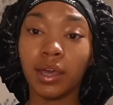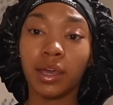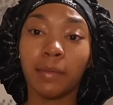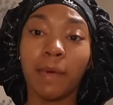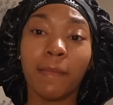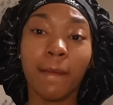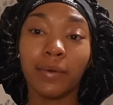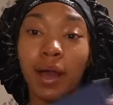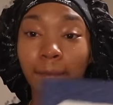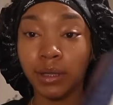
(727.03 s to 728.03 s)
And my mama
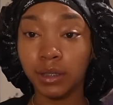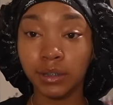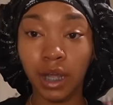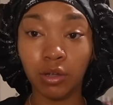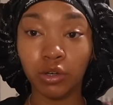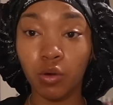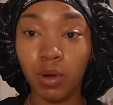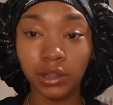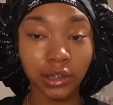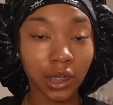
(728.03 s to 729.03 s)
got me this. I don't know
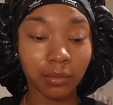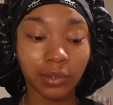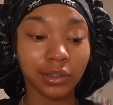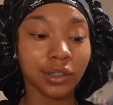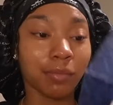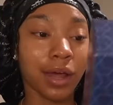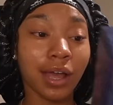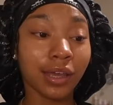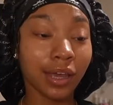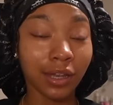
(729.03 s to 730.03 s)
why she got me this. I'm
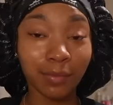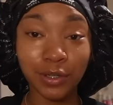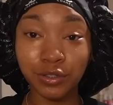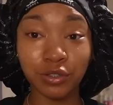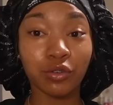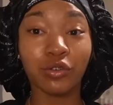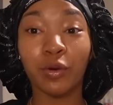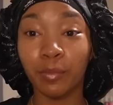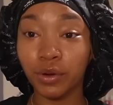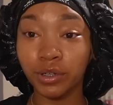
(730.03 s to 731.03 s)
not in elementary school
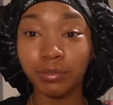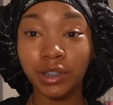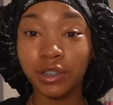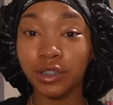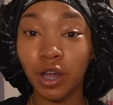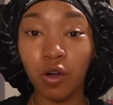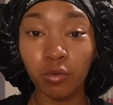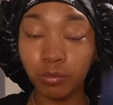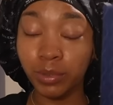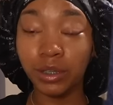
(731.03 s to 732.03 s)
no more. Them teachers
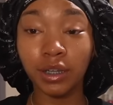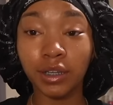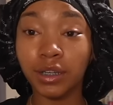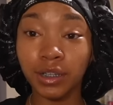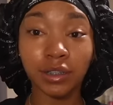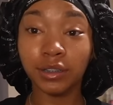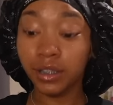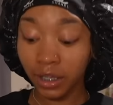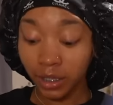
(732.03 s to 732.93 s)
don't be needing this.